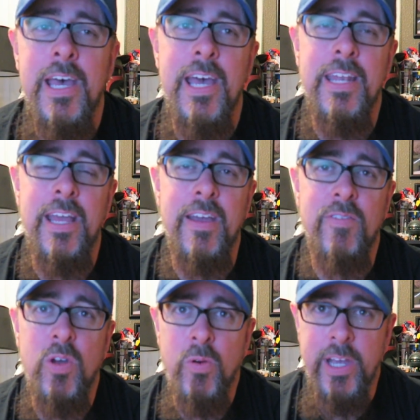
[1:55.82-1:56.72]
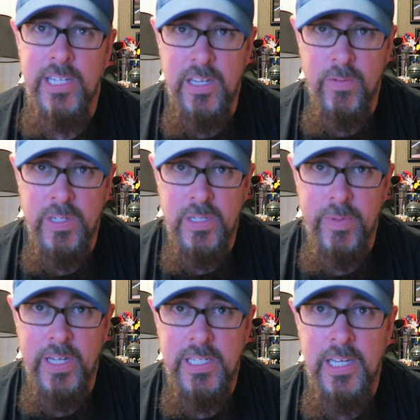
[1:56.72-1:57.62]
and they have no idea what's
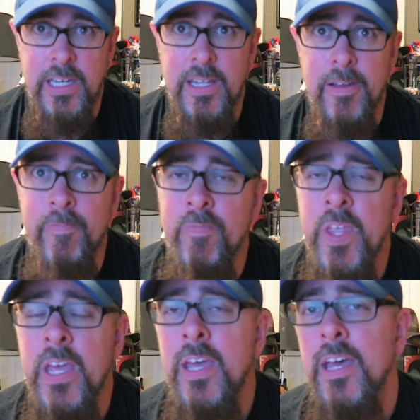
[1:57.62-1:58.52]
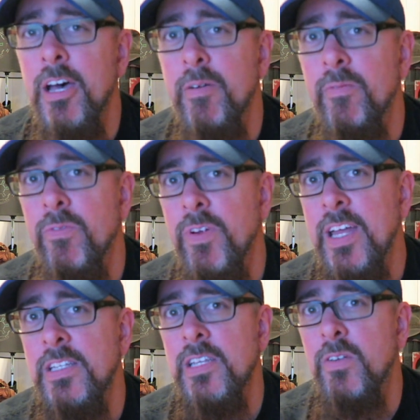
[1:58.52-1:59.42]
about to hit them.
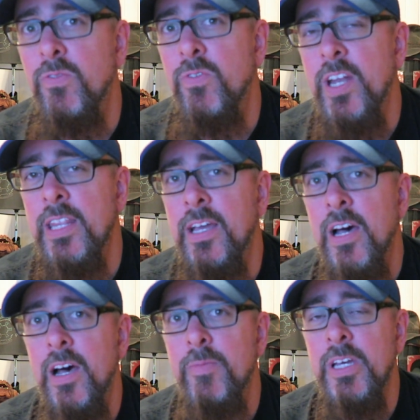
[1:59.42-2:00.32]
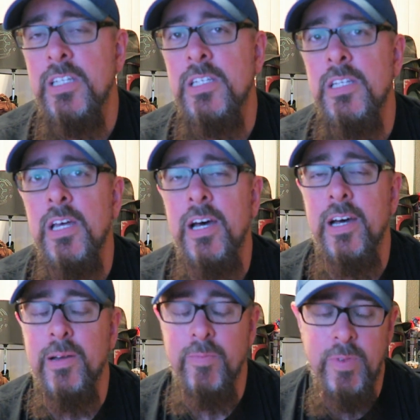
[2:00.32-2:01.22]
Fans that have read the comics,
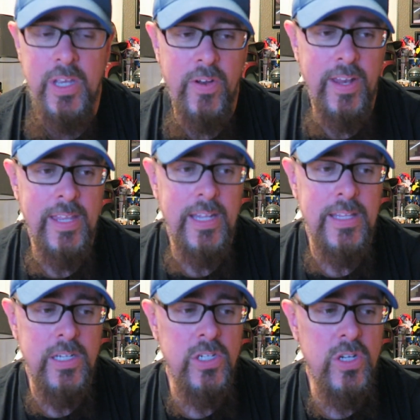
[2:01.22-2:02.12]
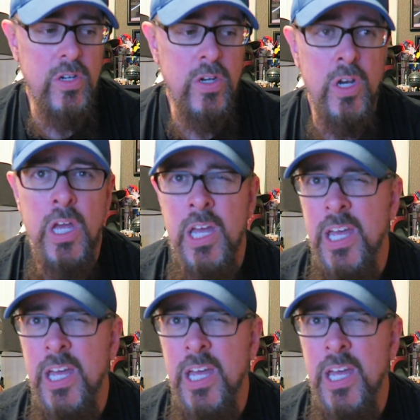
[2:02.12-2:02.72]
I think this year